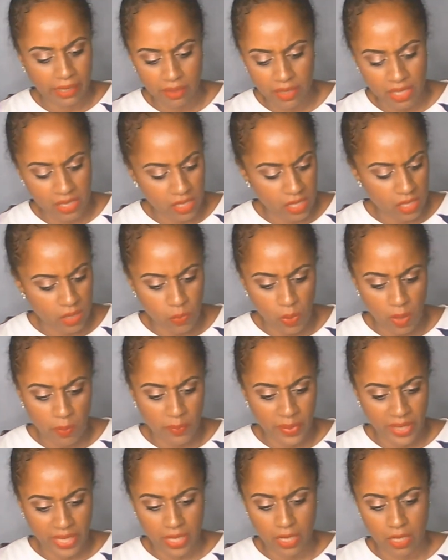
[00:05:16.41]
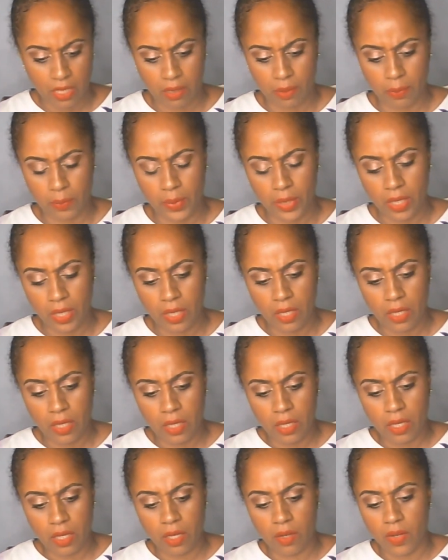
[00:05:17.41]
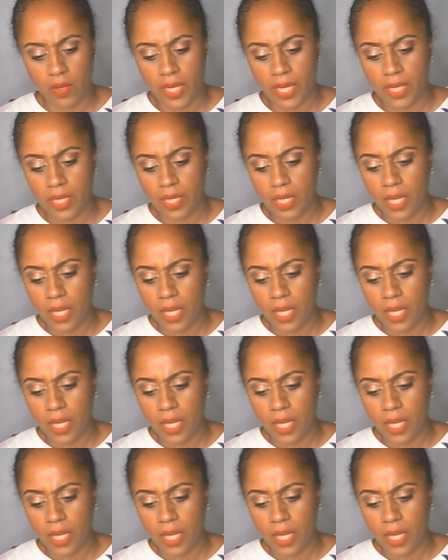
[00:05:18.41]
This is what I'm picking up. All right?